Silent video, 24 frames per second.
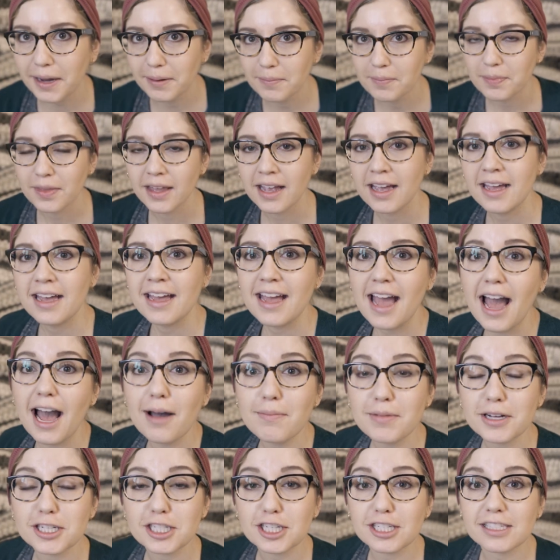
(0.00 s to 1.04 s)
me.
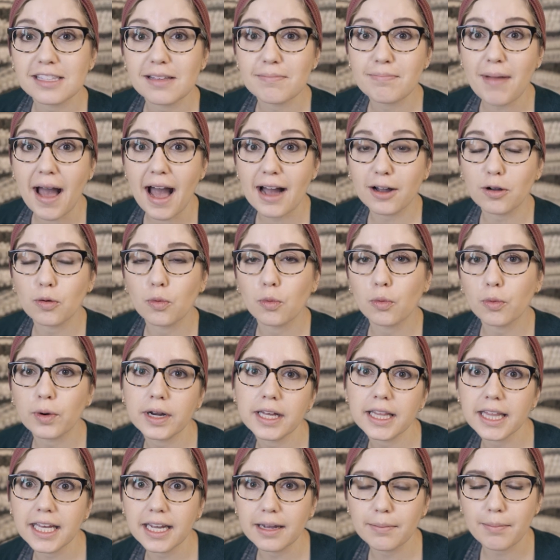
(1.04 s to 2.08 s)
How much does the back
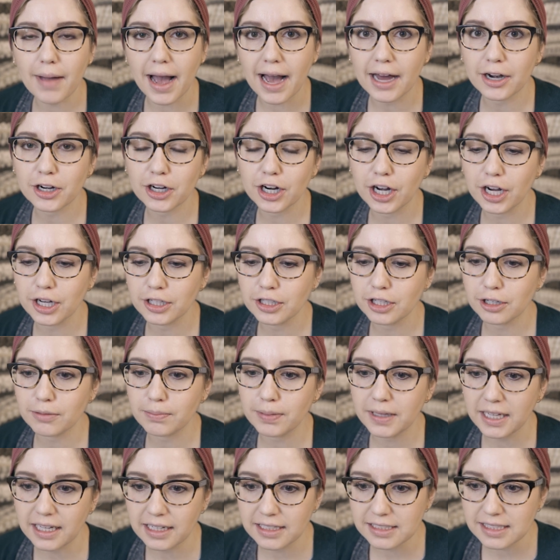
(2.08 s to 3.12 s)
really matter on your
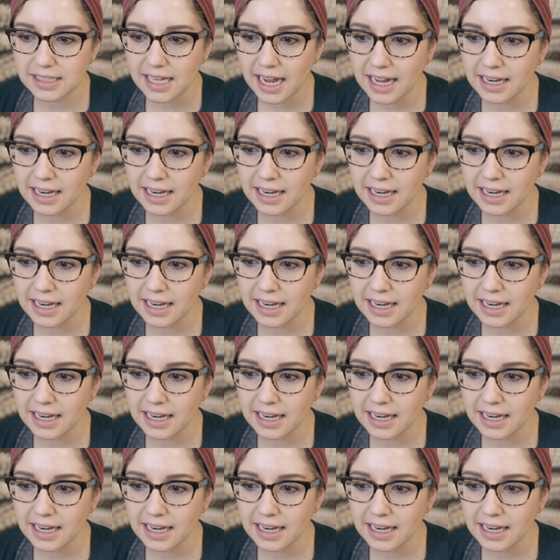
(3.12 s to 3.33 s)
piece?